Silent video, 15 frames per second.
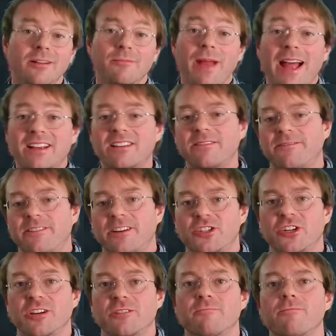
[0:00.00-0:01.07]
Back to
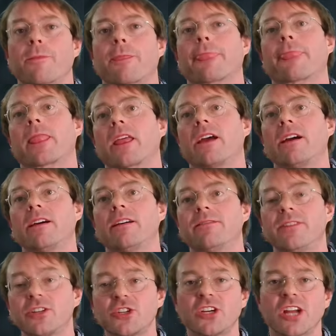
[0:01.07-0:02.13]
phishing.
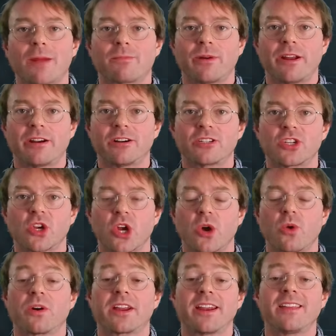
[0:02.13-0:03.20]
Phishing operators
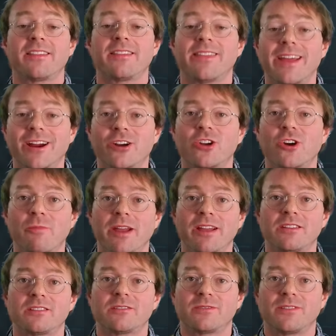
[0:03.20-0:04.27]
were getting their
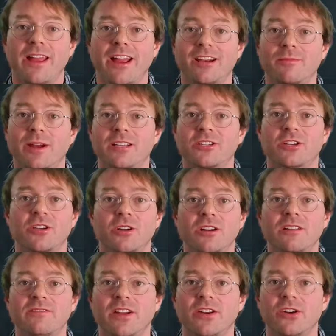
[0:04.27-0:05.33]
domains flagged by
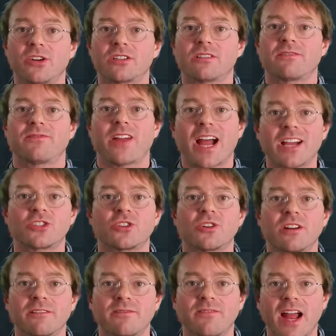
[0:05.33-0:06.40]
security vendors faster
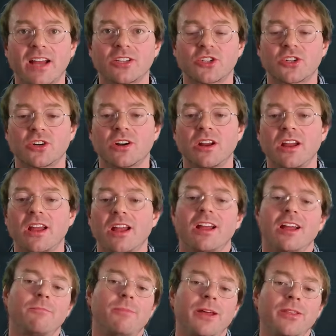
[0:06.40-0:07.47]
and faster
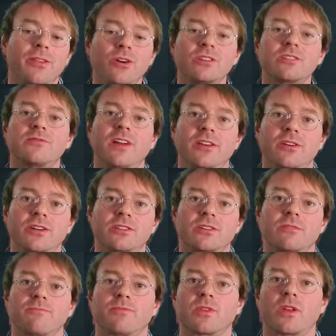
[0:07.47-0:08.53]
by those vendors'
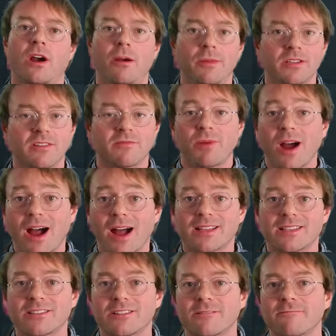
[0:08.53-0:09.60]
armies of
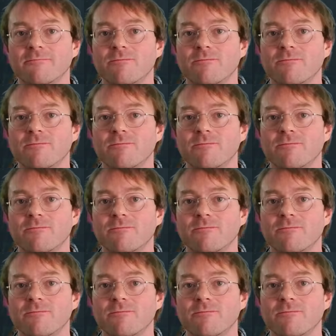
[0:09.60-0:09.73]
bots.